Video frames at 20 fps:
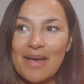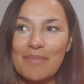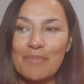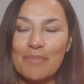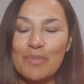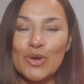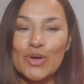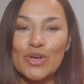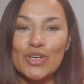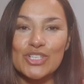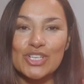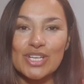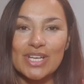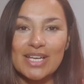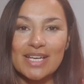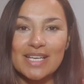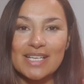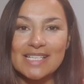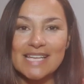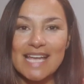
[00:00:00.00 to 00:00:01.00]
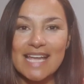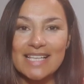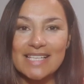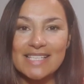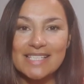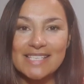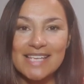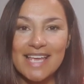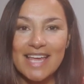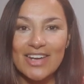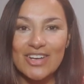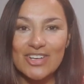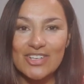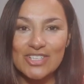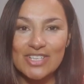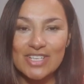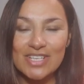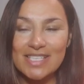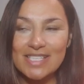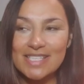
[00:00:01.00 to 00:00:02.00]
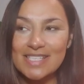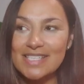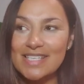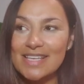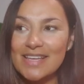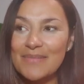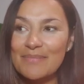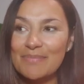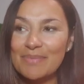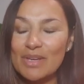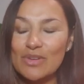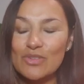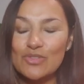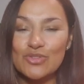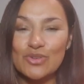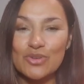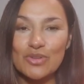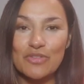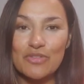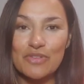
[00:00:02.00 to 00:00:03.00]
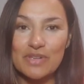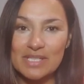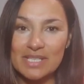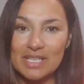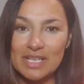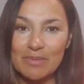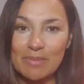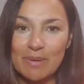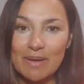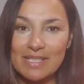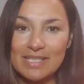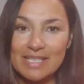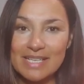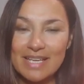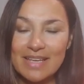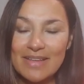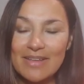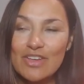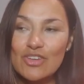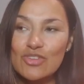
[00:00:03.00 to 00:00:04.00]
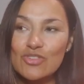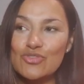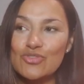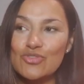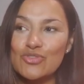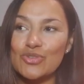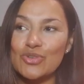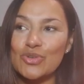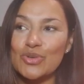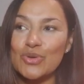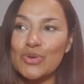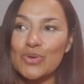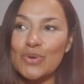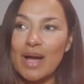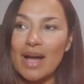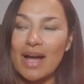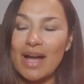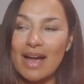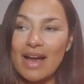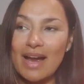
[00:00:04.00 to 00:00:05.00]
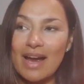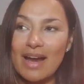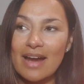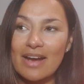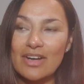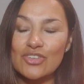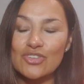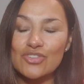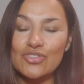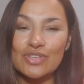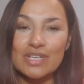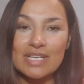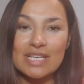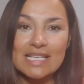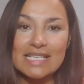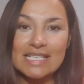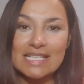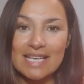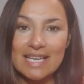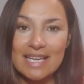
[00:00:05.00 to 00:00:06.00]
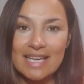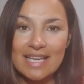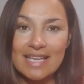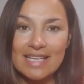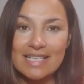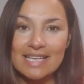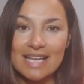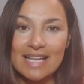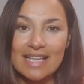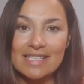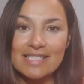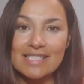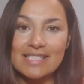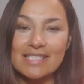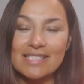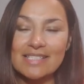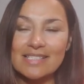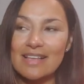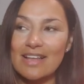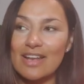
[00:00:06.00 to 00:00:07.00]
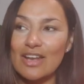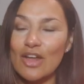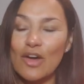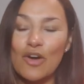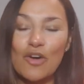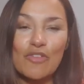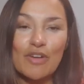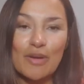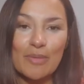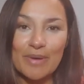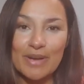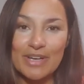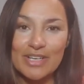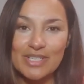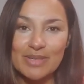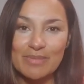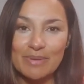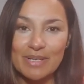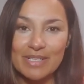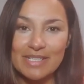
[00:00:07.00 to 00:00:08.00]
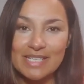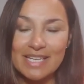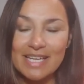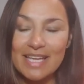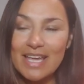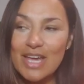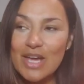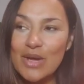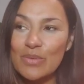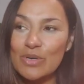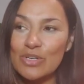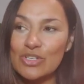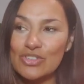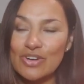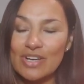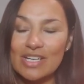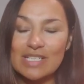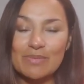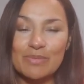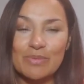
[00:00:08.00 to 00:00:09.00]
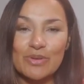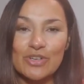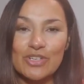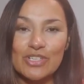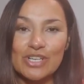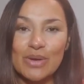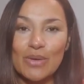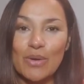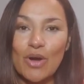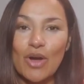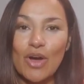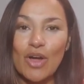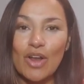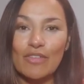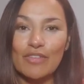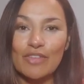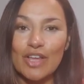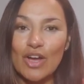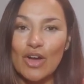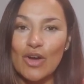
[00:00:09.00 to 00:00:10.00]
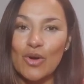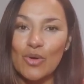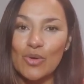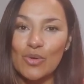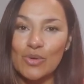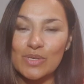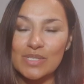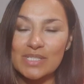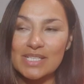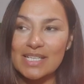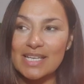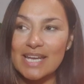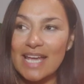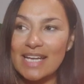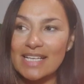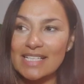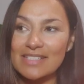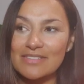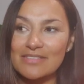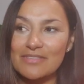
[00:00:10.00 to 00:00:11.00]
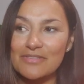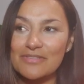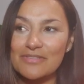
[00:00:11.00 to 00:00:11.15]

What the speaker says: purging dense energies through the physical body, through our 3D dense low vibration body. We're trying to purge out all of the old negative